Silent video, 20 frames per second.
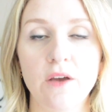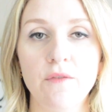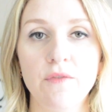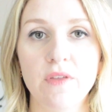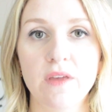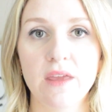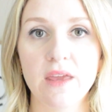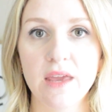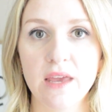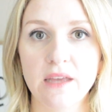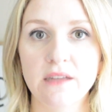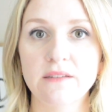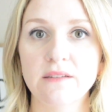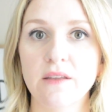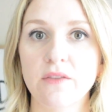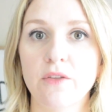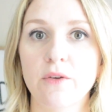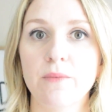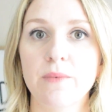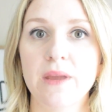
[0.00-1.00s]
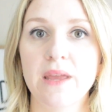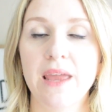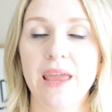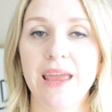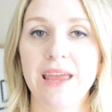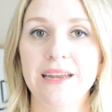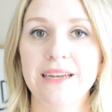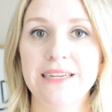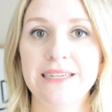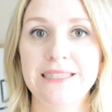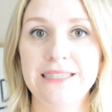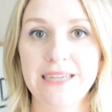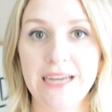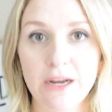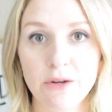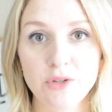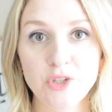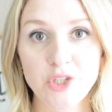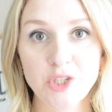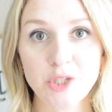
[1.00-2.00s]
of the kids that they're being handed
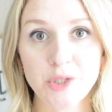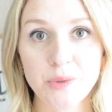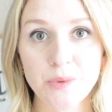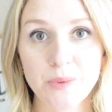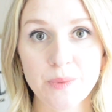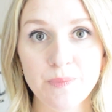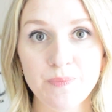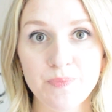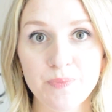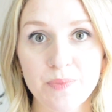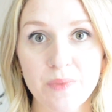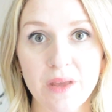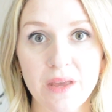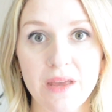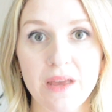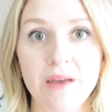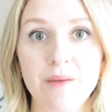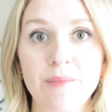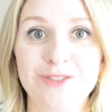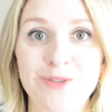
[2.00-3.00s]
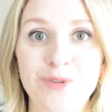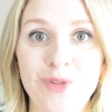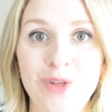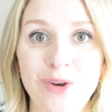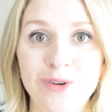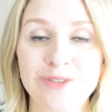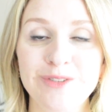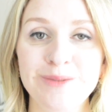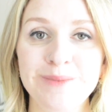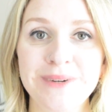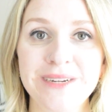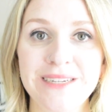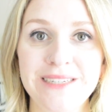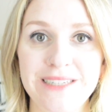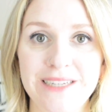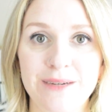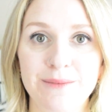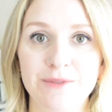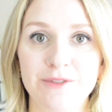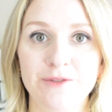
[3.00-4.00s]
down to. So those are my
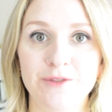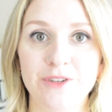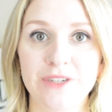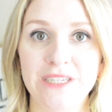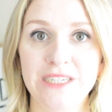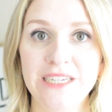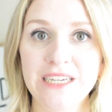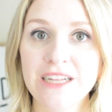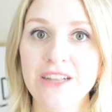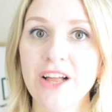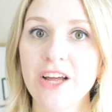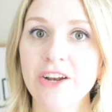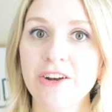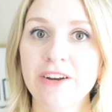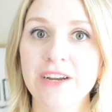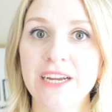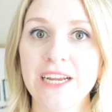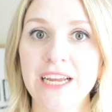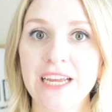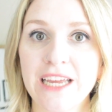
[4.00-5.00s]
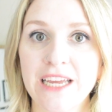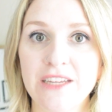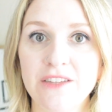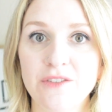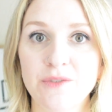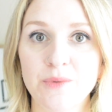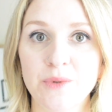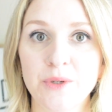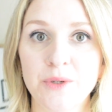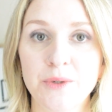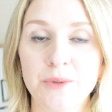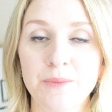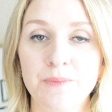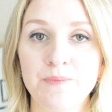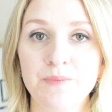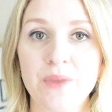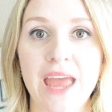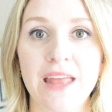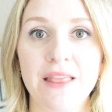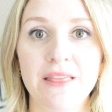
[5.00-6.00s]
tips for decluttering a kid's
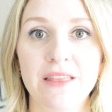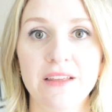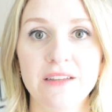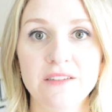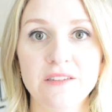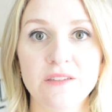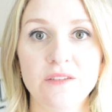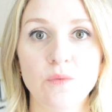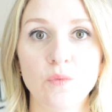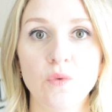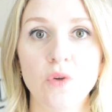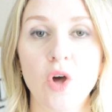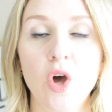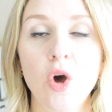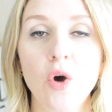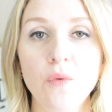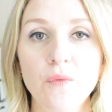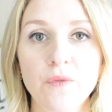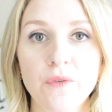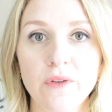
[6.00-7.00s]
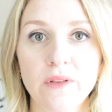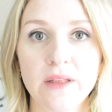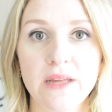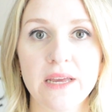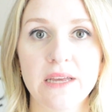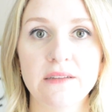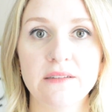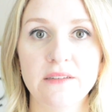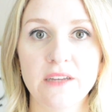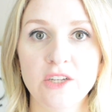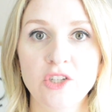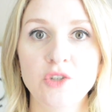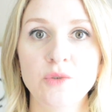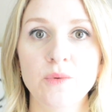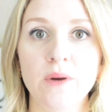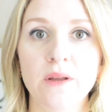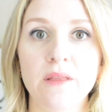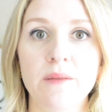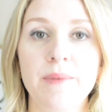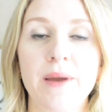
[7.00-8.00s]
room, and this will hopefully send
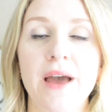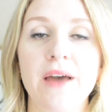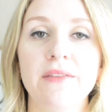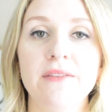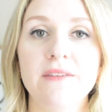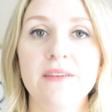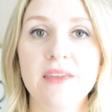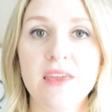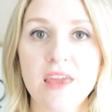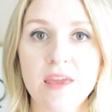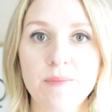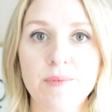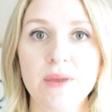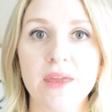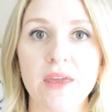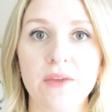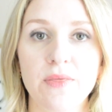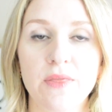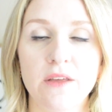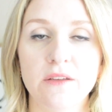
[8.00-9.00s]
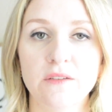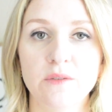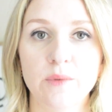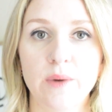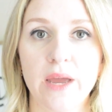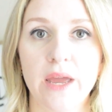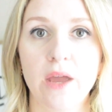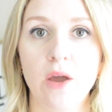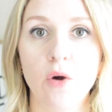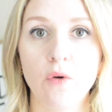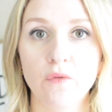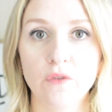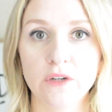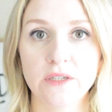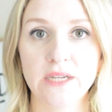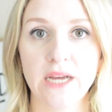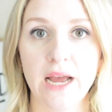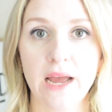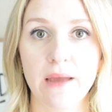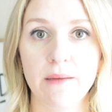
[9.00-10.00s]
you on the path to keeping it this way over
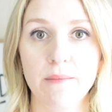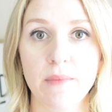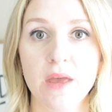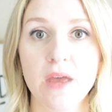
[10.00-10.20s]
time.